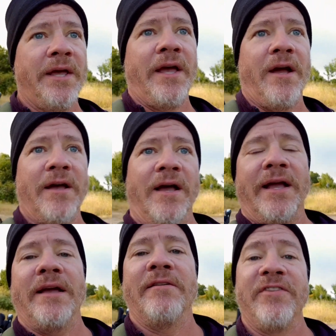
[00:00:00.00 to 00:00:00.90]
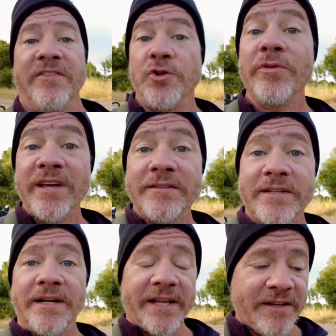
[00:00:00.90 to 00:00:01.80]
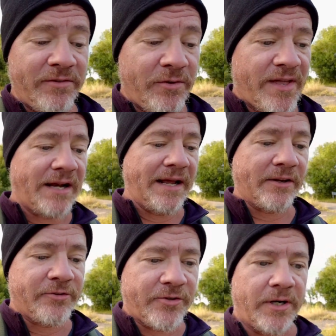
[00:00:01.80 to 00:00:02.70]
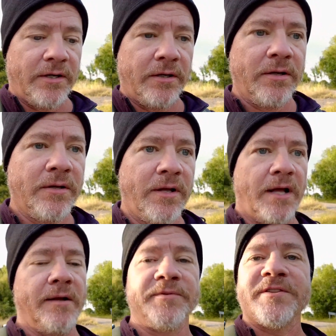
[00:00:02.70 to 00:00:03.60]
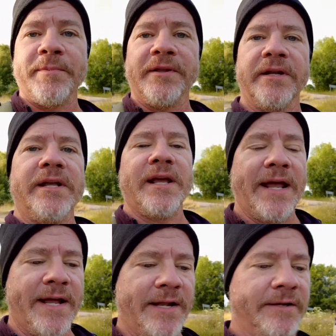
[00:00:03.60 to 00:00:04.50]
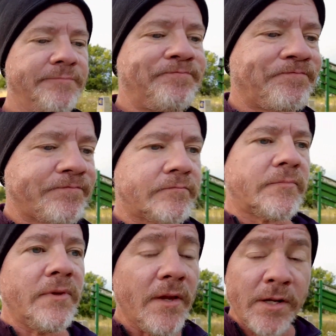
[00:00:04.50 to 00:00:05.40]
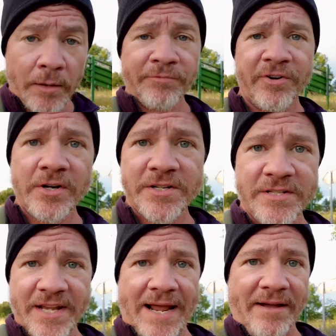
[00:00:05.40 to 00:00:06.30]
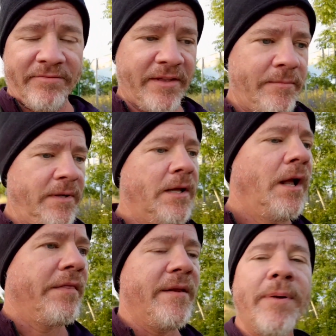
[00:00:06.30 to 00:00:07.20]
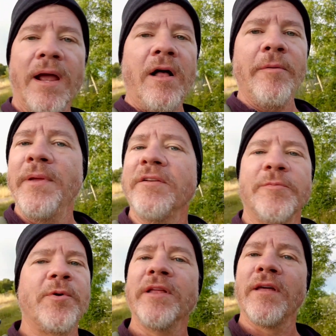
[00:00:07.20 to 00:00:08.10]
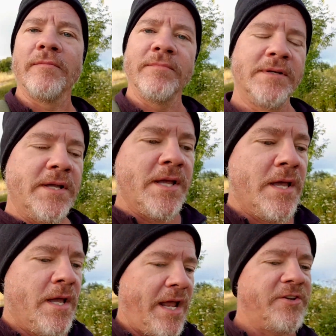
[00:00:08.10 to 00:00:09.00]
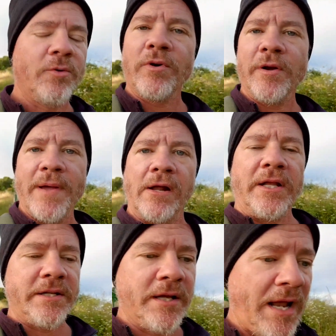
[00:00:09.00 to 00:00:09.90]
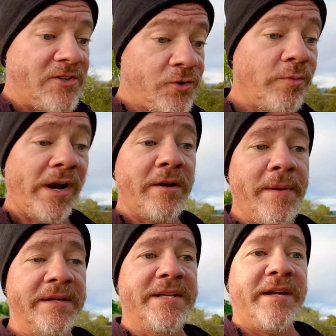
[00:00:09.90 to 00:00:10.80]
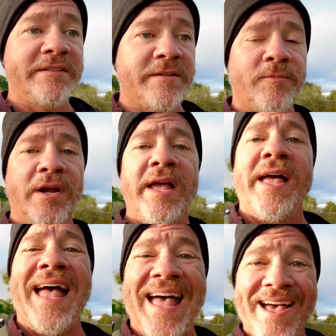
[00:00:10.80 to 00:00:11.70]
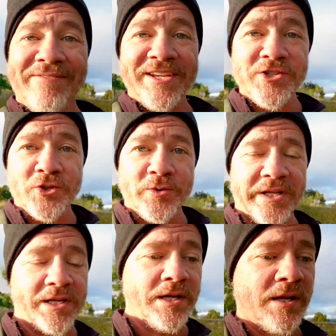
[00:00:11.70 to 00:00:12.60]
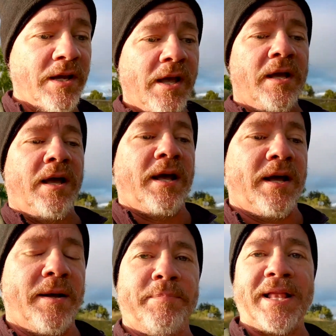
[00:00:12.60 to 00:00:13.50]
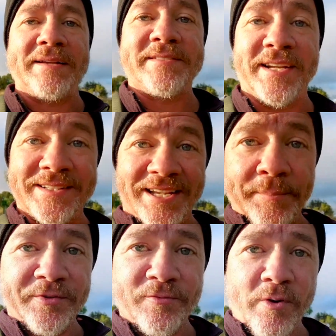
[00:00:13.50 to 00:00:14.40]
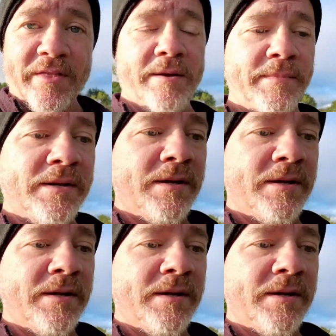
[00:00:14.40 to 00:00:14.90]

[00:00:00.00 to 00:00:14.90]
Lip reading: If you think it's going to give you that extra stability and comfort to have them, then by all means bring them. And don't worry about it. I do recommend getting some heavy duty plastic tips for them,